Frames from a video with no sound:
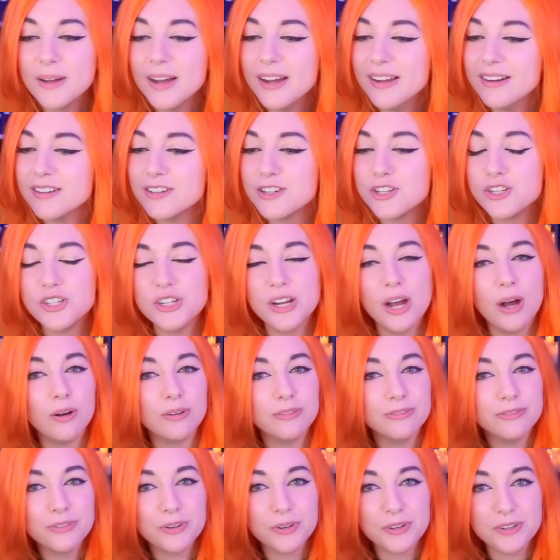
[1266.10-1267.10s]

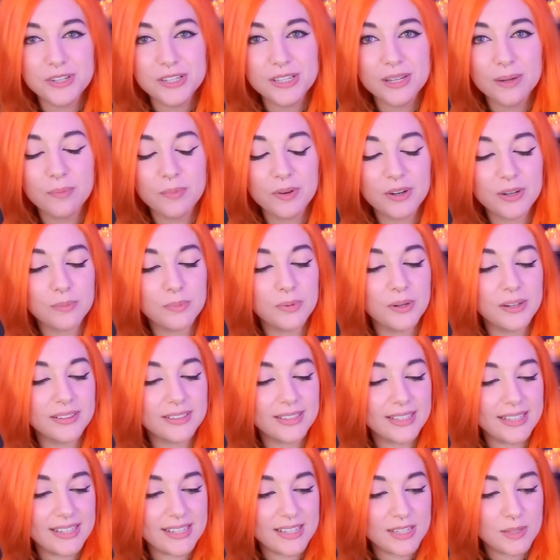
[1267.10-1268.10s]
shelf or somewhere to put
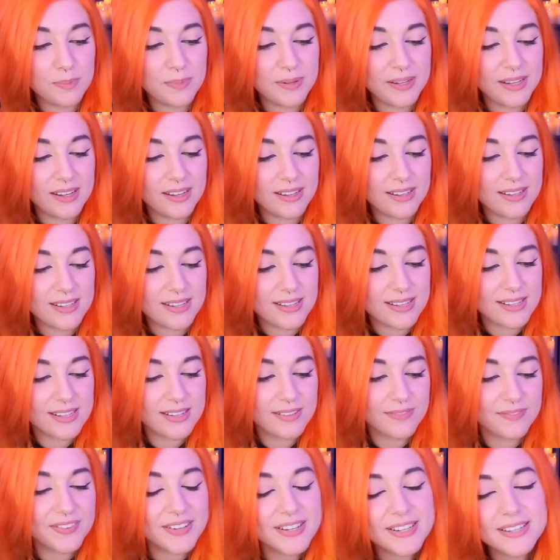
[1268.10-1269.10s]
this, because
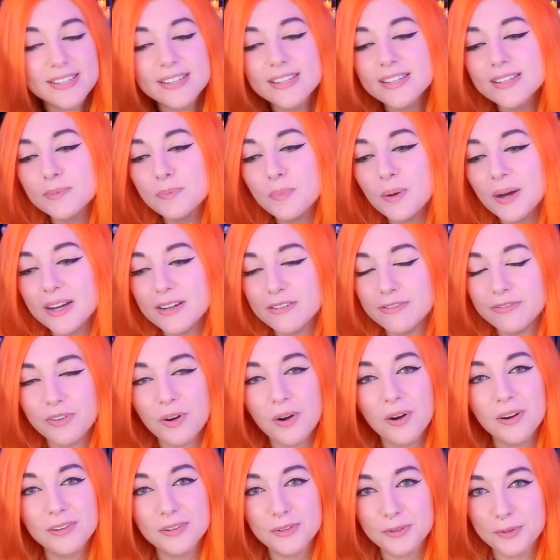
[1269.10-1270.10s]
this is by
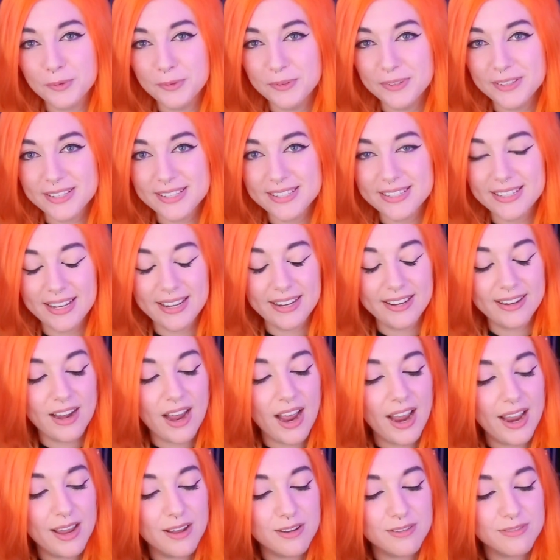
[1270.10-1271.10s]
far the coolest thing
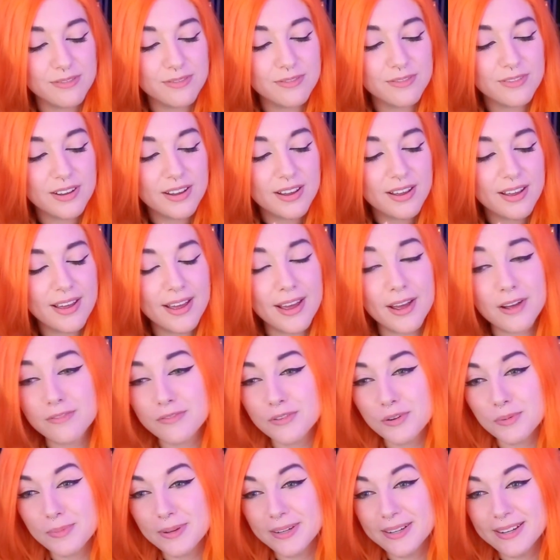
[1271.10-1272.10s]
I have
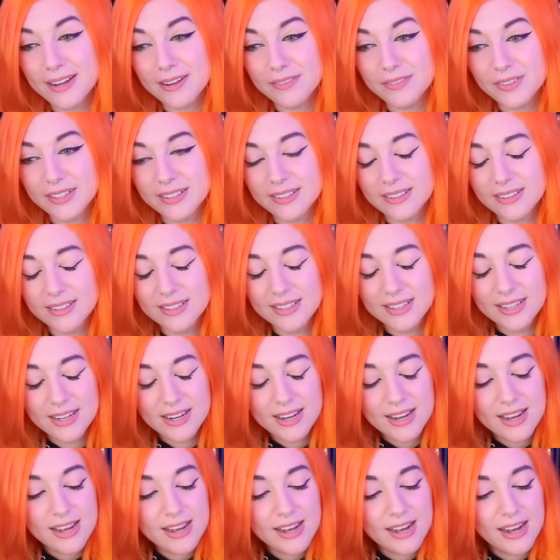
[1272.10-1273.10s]
ever been given.
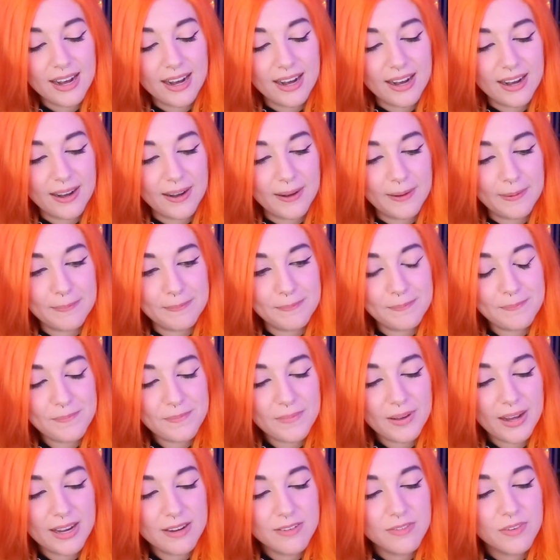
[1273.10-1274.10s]

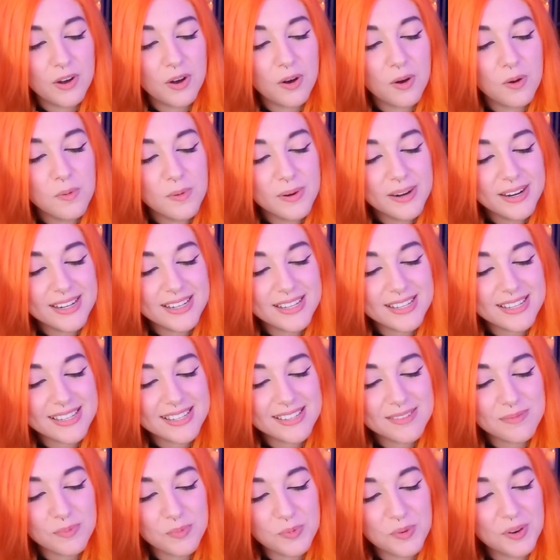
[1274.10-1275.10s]
I've
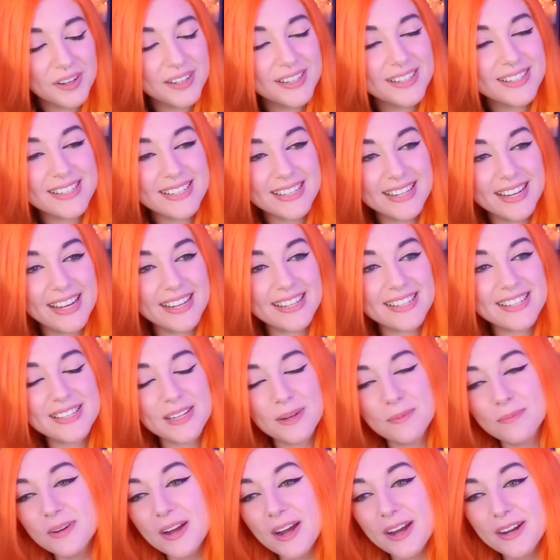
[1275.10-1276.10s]
always wanted to get
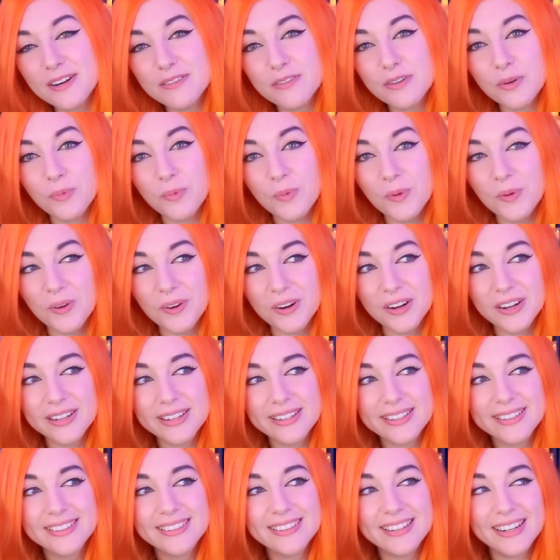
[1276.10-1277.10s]
some kind of
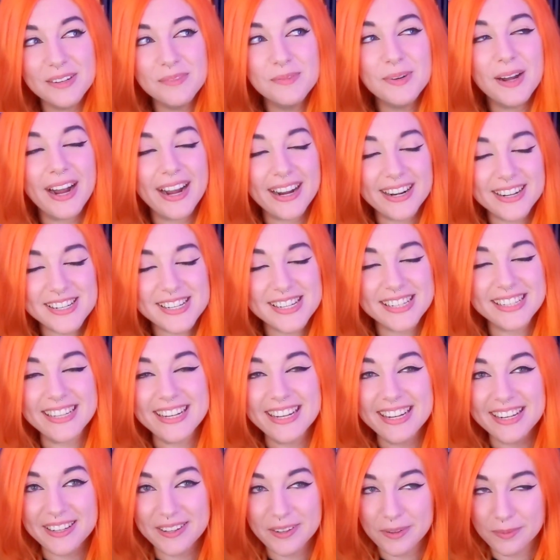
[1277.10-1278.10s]
award. I'm actually
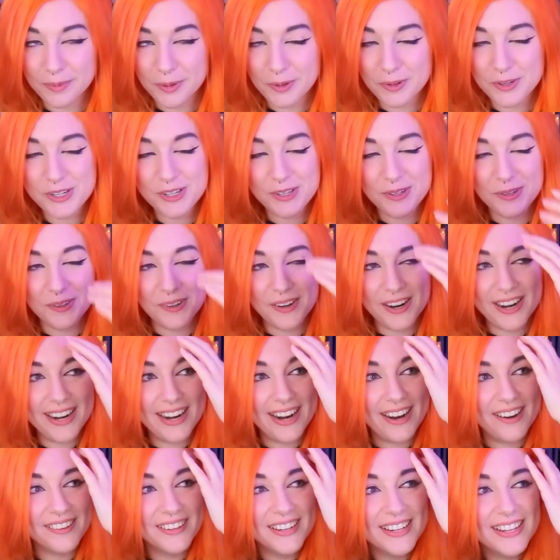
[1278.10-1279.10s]
getting emotional right
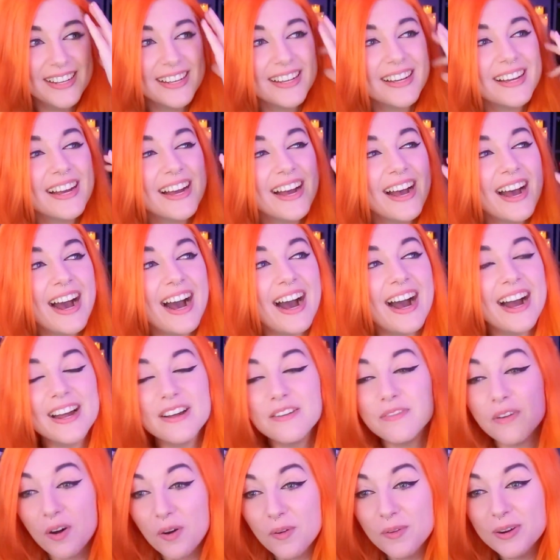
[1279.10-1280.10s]
now.
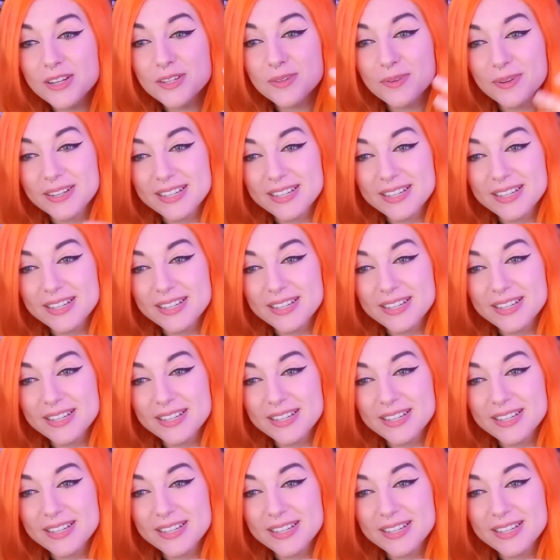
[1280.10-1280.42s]
I've always wanted to